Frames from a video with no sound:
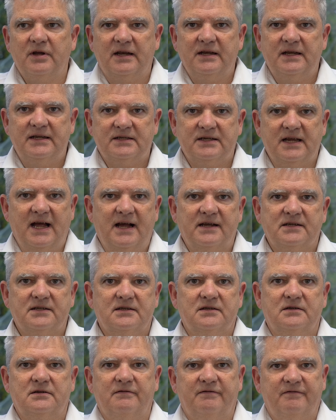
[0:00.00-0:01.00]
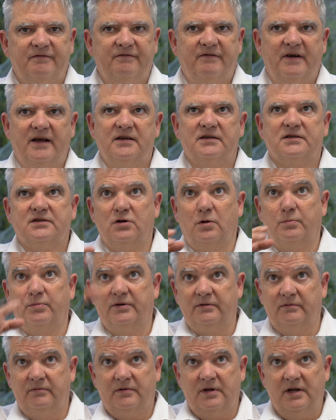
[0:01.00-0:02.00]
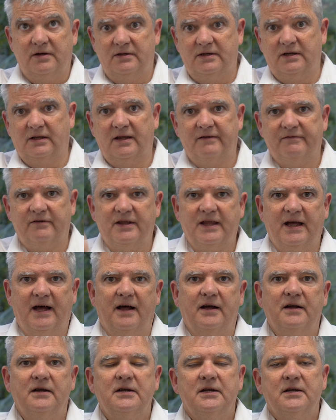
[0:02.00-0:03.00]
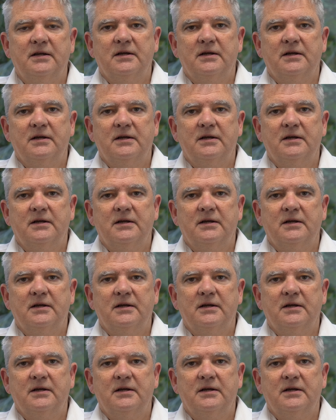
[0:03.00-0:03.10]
and is asked to fire stop and deliver that,